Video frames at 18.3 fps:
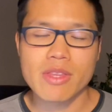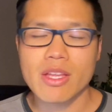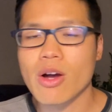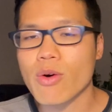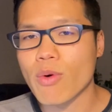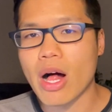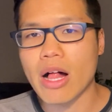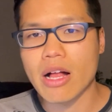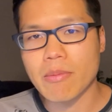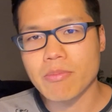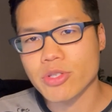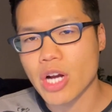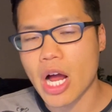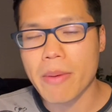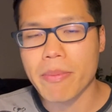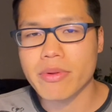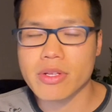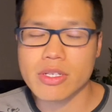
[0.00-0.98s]
while I'm
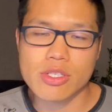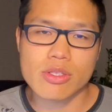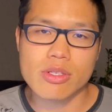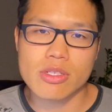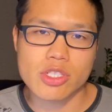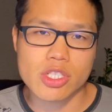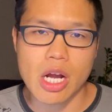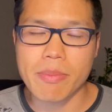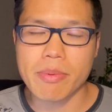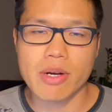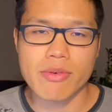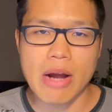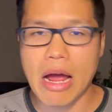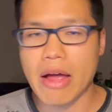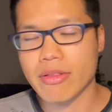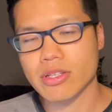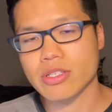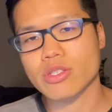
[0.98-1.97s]
shopping
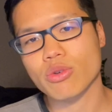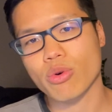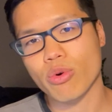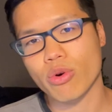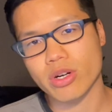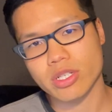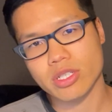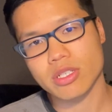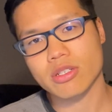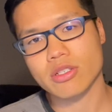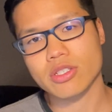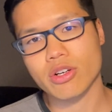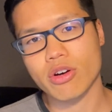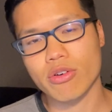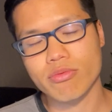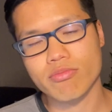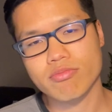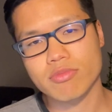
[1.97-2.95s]
around in the stores.
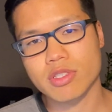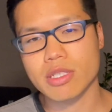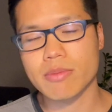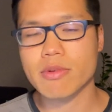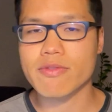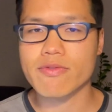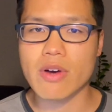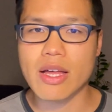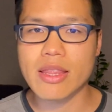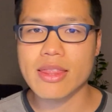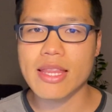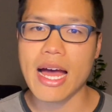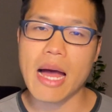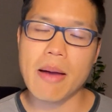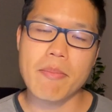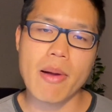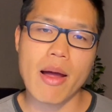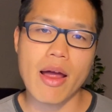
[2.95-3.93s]
So something fun
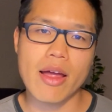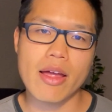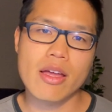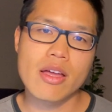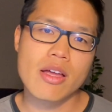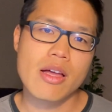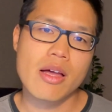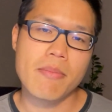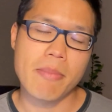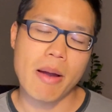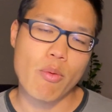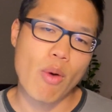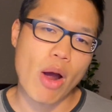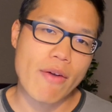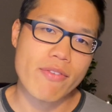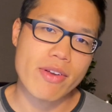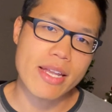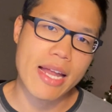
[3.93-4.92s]
that my
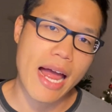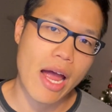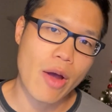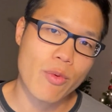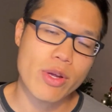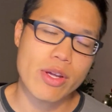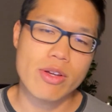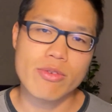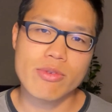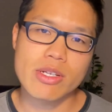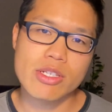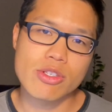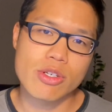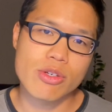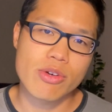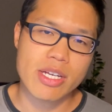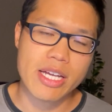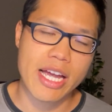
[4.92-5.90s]
wife and I, we
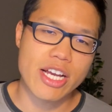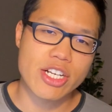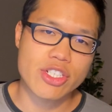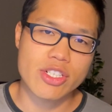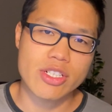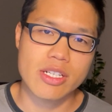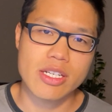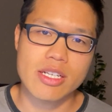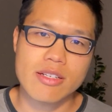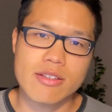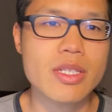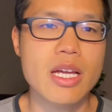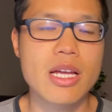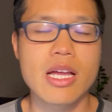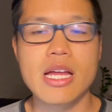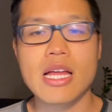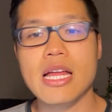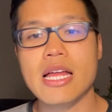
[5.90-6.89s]
do occasionally.
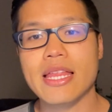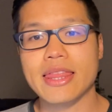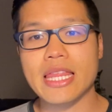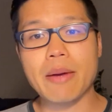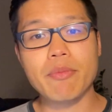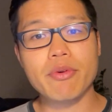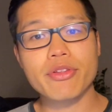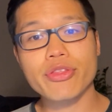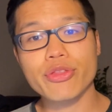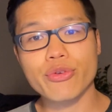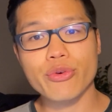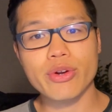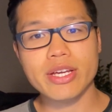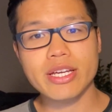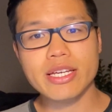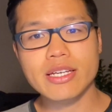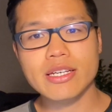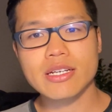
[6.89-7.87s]
Number
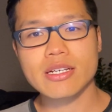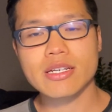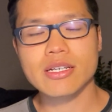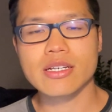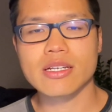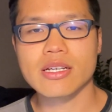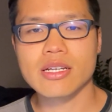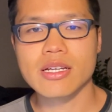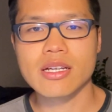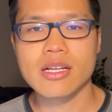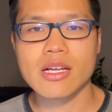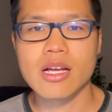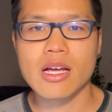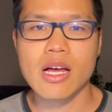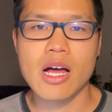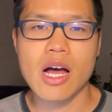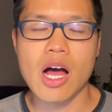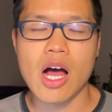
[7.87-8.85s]
3
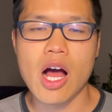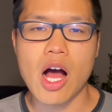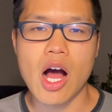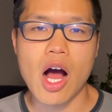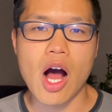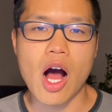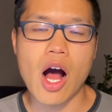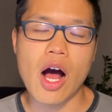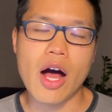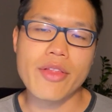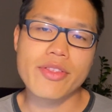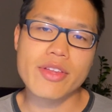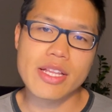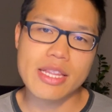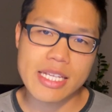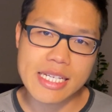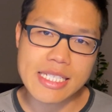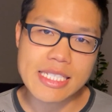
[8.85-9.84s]
on the
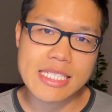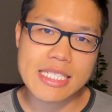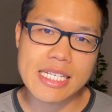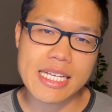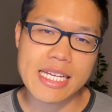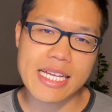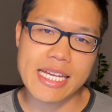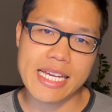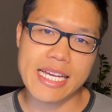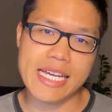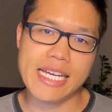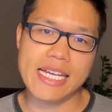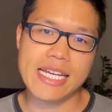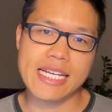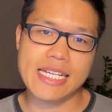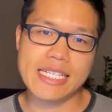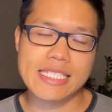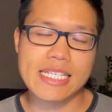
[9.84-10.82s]
list
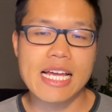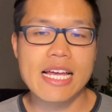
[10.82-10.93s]
is,